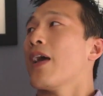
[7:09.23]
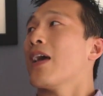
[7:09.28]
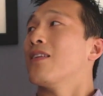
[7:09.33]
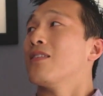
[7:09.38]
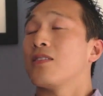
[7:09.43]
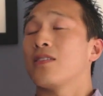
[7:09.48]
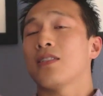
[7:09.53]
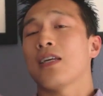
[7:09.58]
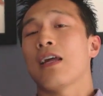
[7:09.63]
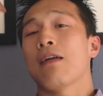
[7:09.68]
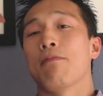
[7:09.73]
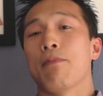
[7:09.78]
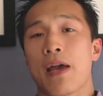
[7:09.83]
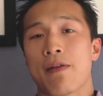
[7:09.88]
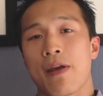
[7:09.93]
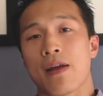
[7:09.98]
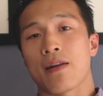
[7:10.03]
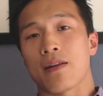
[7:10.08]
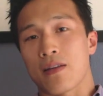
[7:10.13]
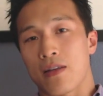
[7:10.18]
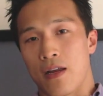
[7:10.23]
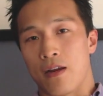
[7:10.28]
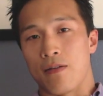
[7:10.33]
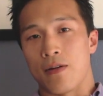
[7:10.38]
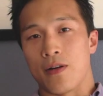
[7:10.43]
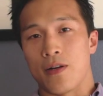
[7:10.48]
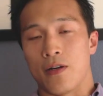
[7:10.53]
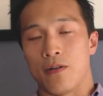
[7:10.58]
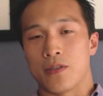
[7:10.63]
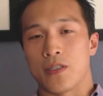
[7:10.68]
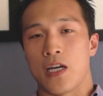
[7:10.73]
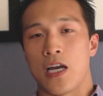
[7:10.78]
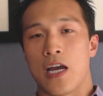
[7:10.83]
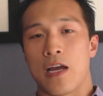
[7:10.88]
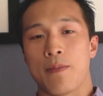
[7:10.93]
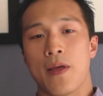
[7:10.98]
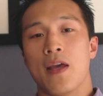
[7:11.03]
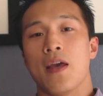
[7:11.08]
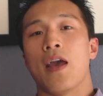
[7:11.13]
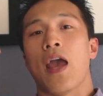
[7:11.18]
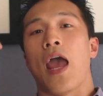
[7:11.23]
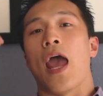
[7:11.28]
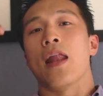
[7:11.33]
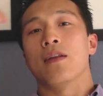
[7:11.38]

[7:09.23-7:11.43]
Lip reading: Now we had the sandbag we had to carry the whole time.